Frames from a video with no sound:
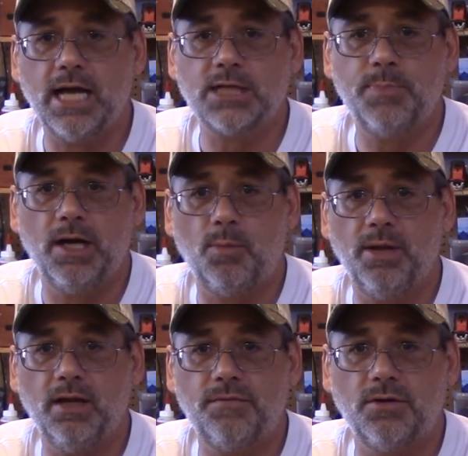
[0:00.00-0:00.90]
taxpayer
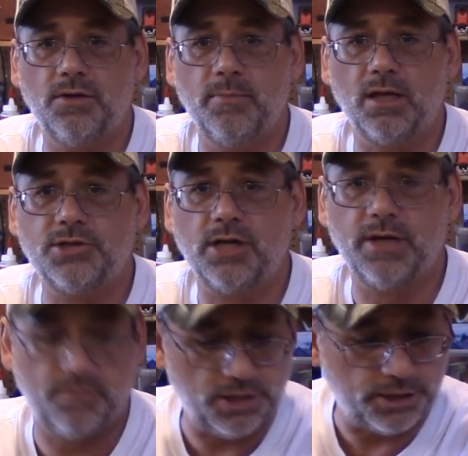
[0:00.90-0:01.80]
pay for the
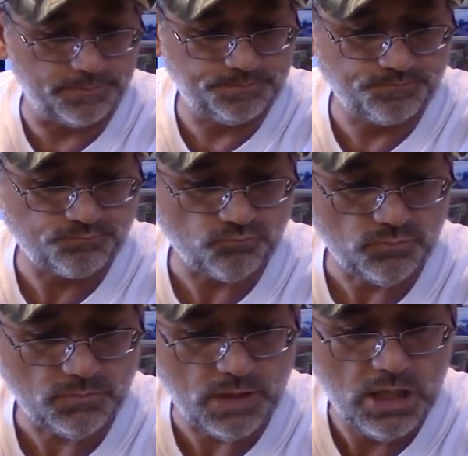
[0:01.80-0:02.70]
military every year?
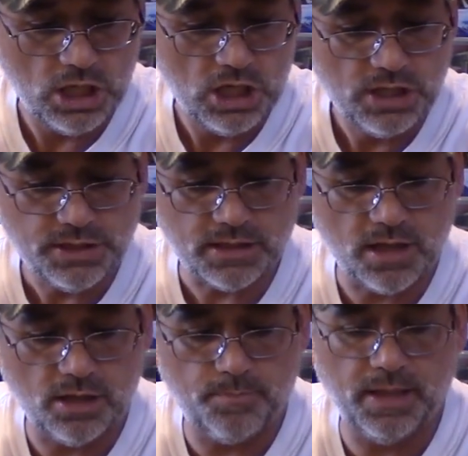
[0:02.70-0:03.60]

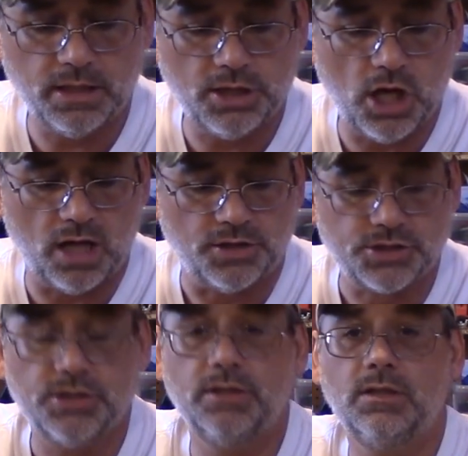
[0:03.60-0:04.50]
$600 billion.
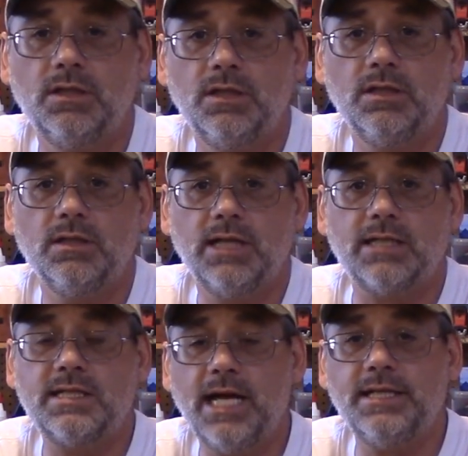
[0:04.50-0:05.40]

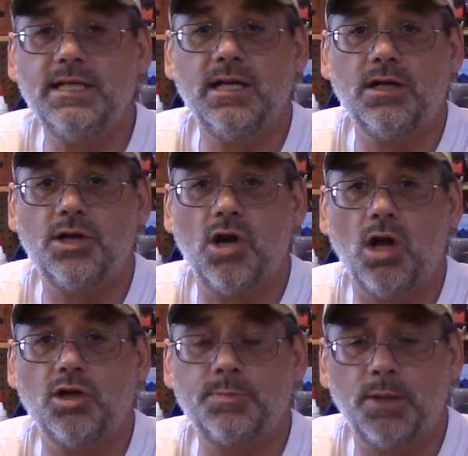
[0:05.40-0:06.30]
That's
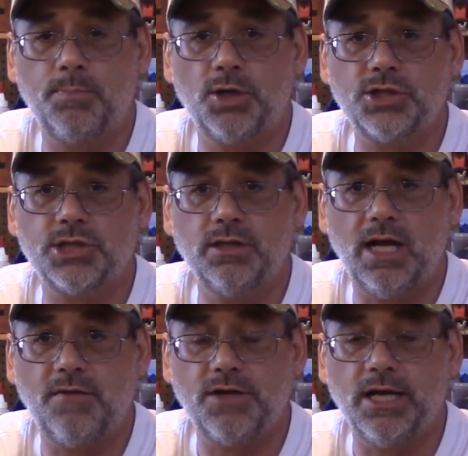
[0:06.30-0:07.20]
$1,900 per person
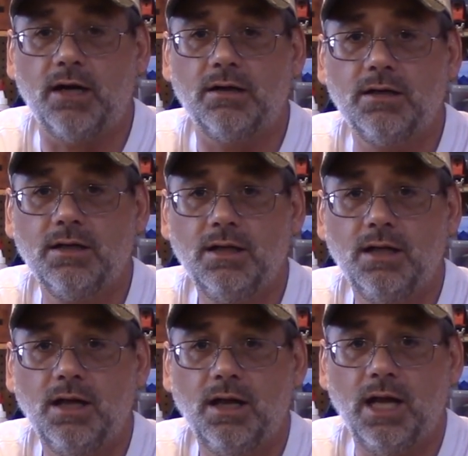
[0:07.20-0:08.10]
every year.
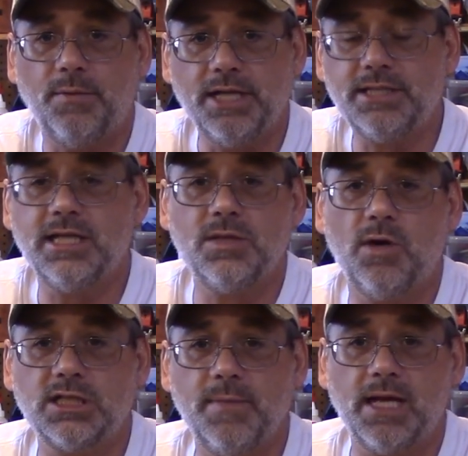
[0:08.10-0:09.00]
And when he says he
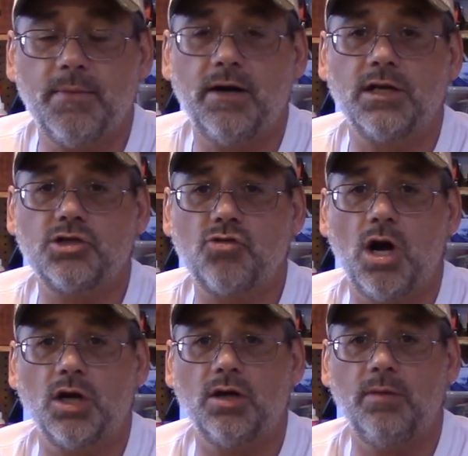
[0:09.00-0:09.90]
wants to make America
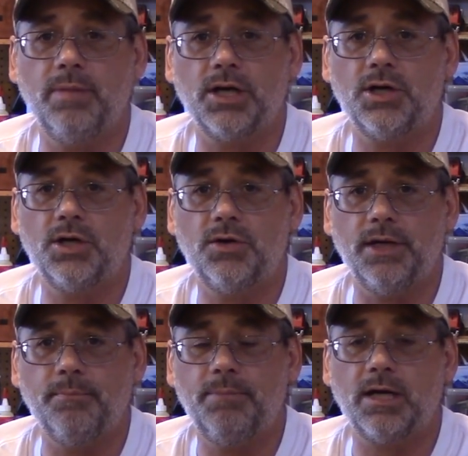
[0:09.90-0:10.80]
stronger and bigger
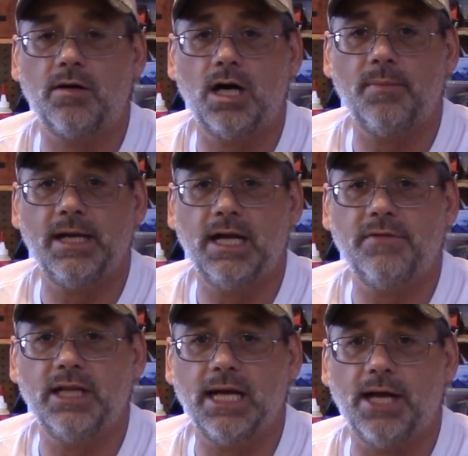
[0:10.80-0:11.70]
and bigger army and
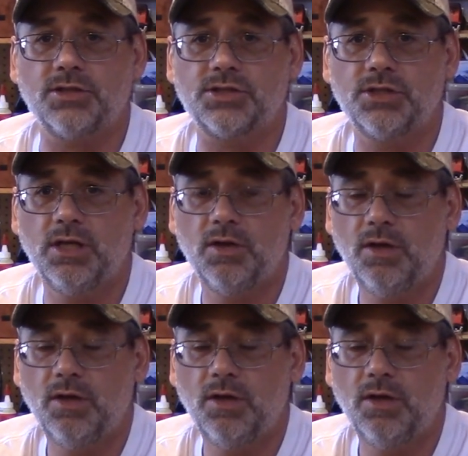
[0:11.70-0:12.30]
everything else,